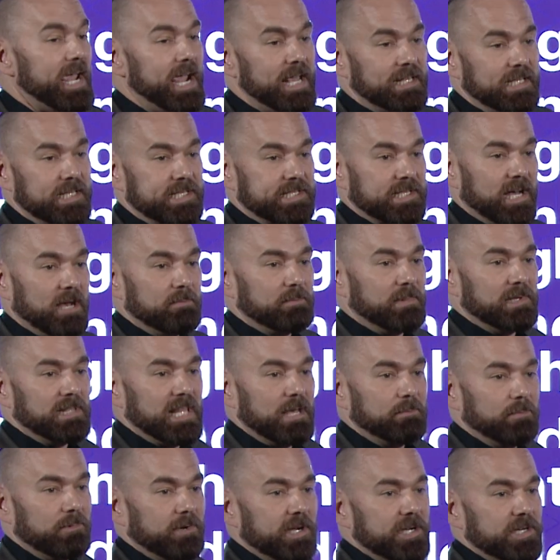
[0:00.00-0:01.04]
Elisab
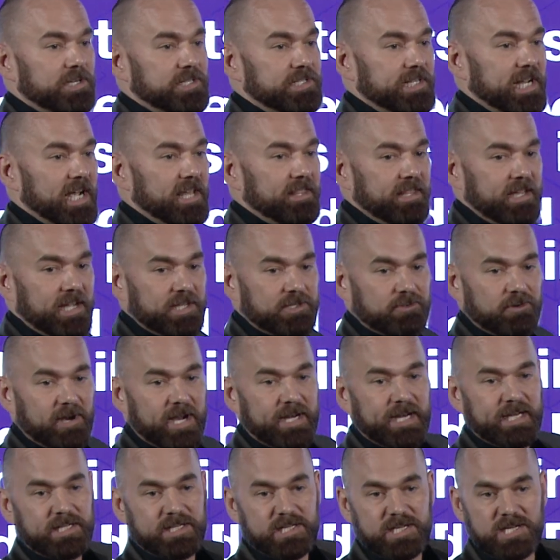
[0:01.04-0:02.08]
collaboration out there
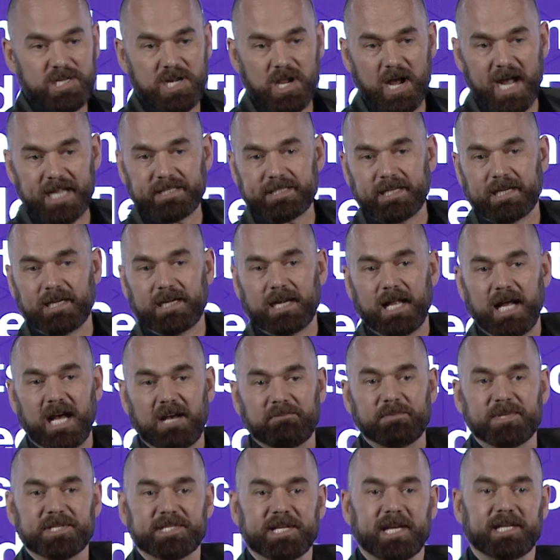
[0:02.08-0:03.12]
trading
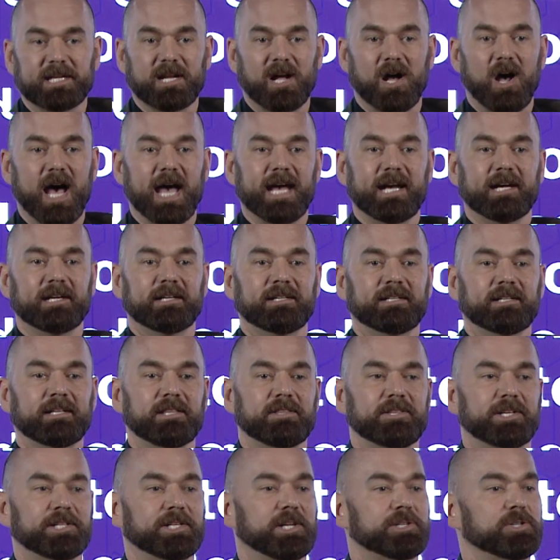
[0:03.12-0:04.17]
19.5% higher
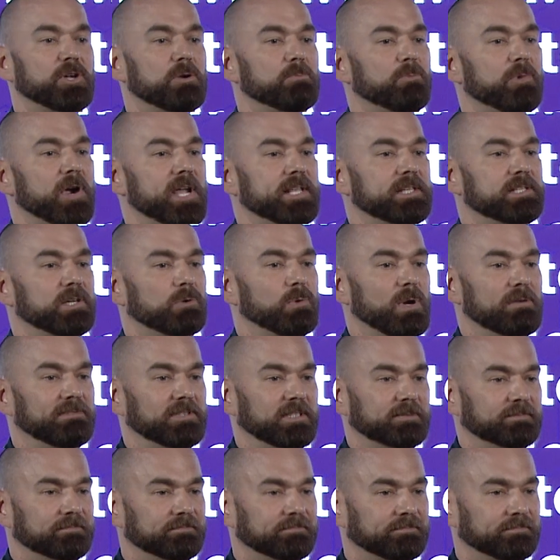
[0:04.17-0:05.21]
than a non-branded
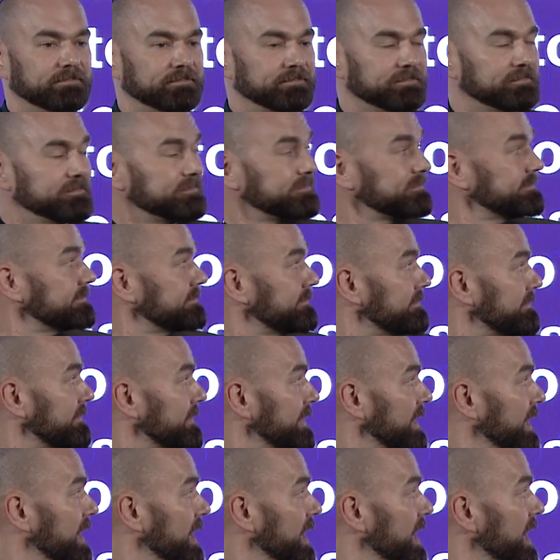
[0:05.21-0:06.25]
equivalent.
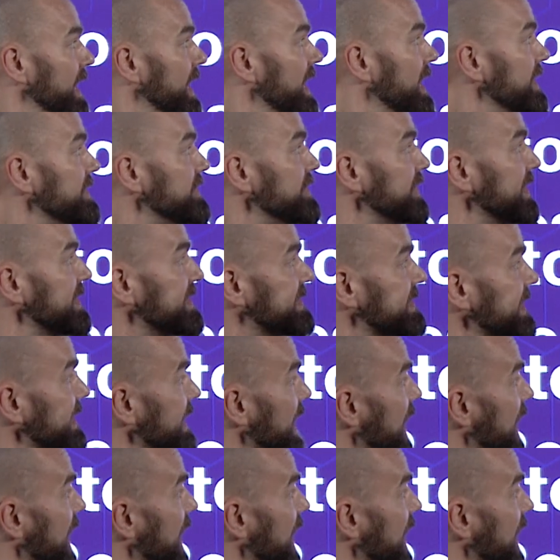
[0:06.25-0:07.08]
So you can see